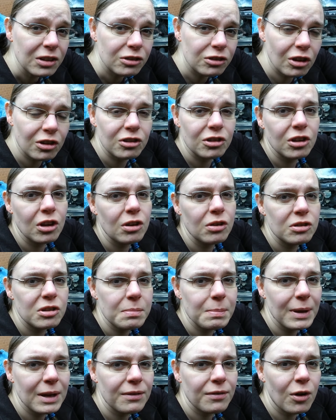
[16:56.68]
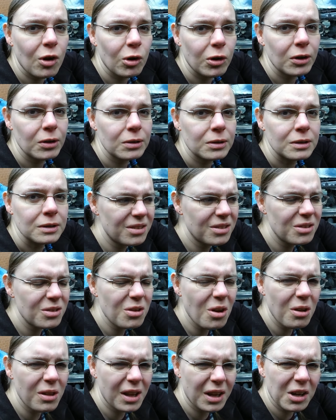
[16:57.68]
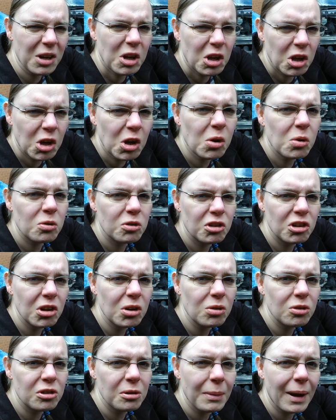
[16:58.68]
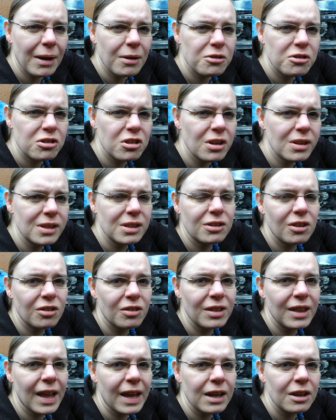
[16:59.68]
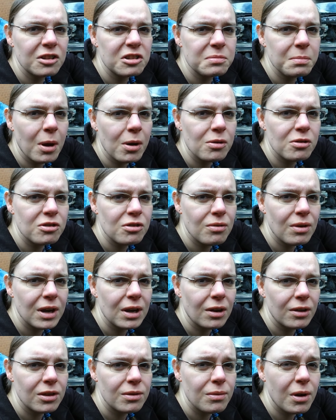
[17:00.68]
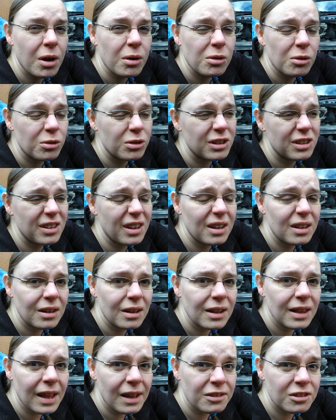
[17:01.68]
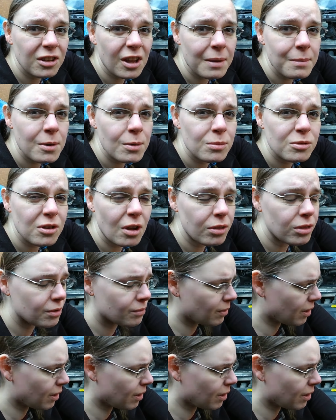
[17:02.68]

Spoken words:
does use a bit of oil. Not like huge amounts. Certainly doesn't lay a smoke screen on the road, or it didn't last time it was on the